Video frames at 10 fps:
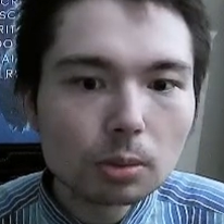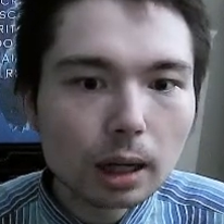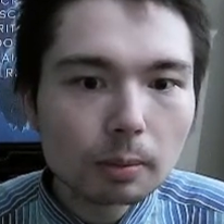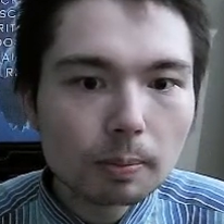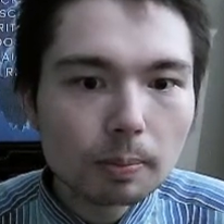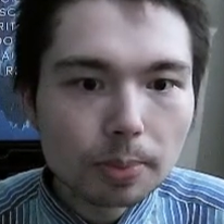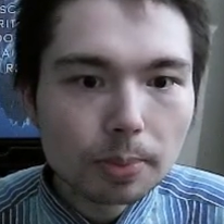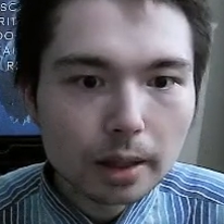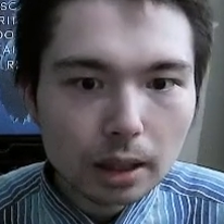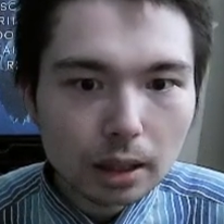Wow.
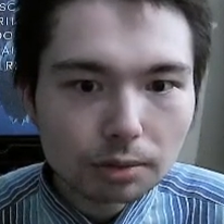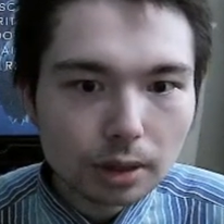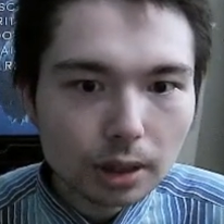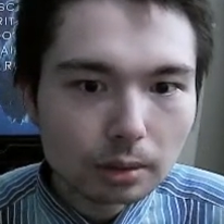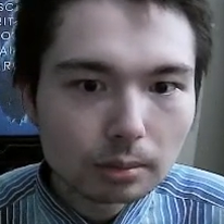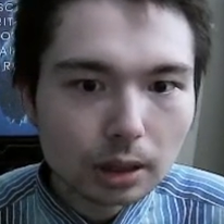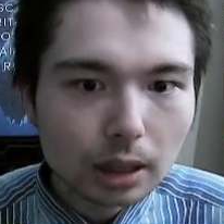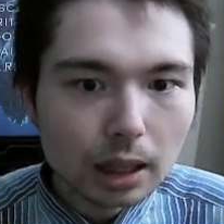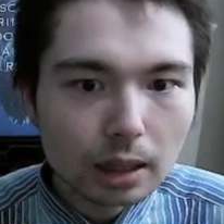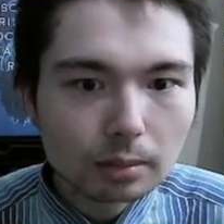King e3,
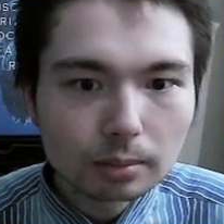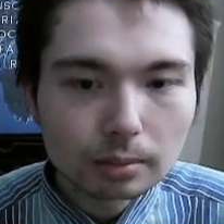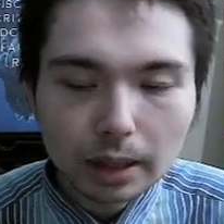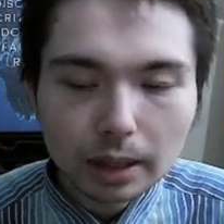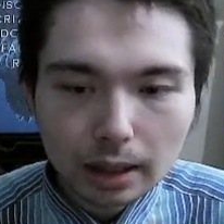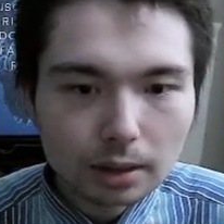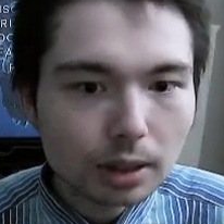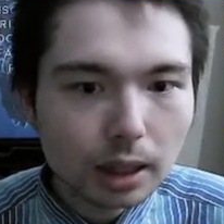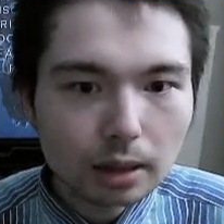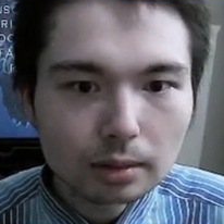king in, active
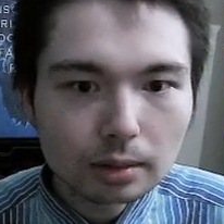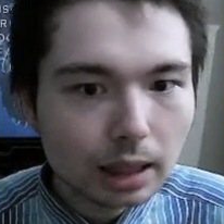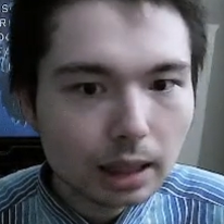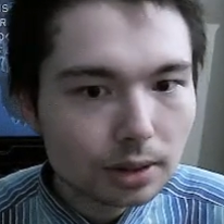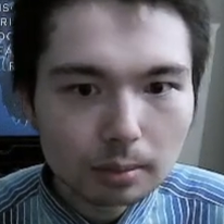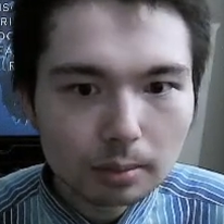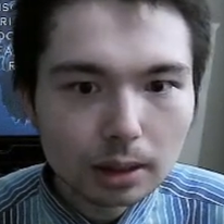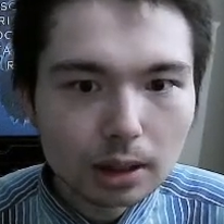king, that's it.